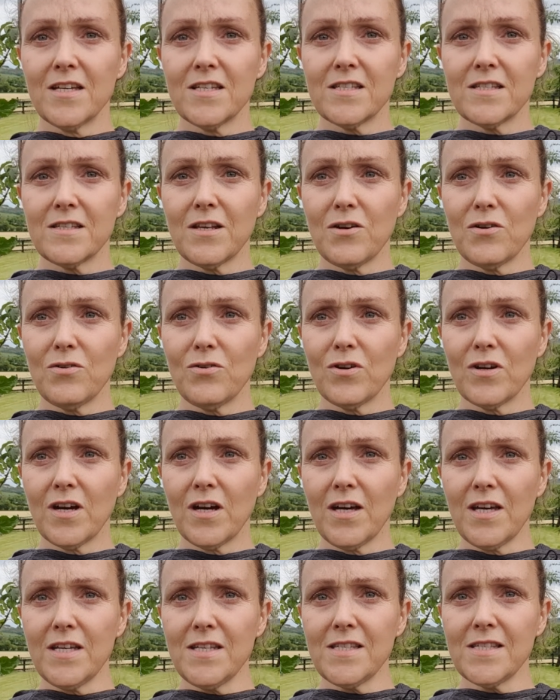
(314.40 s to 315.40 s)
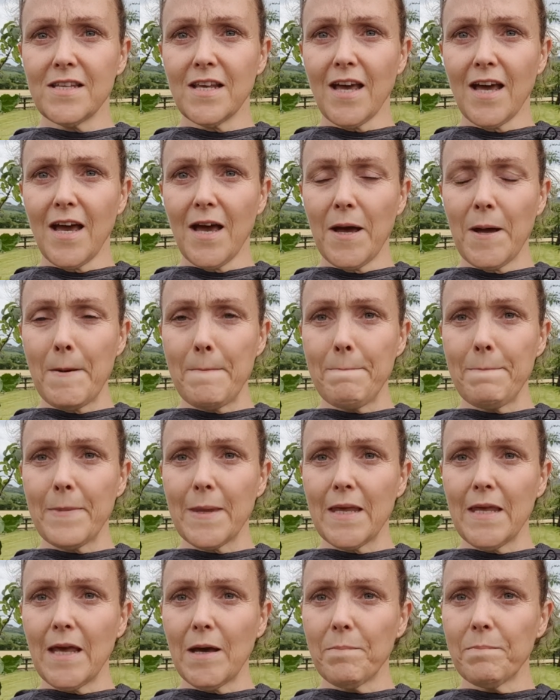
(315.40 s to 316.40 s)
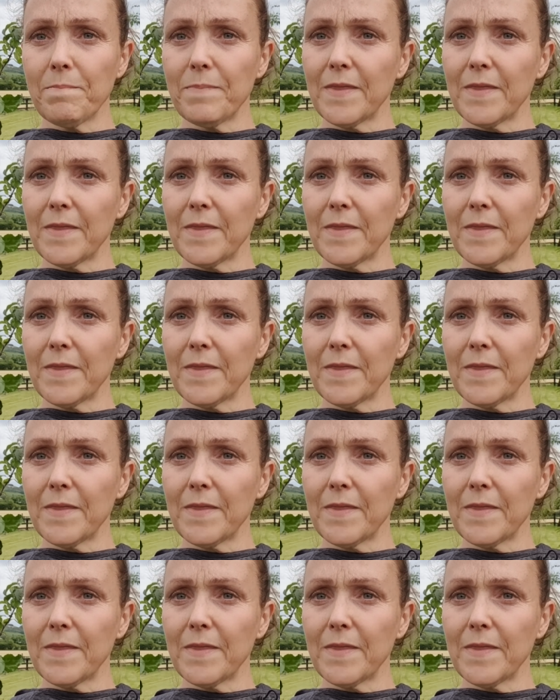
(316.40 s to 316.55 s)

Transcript: So guys, yep,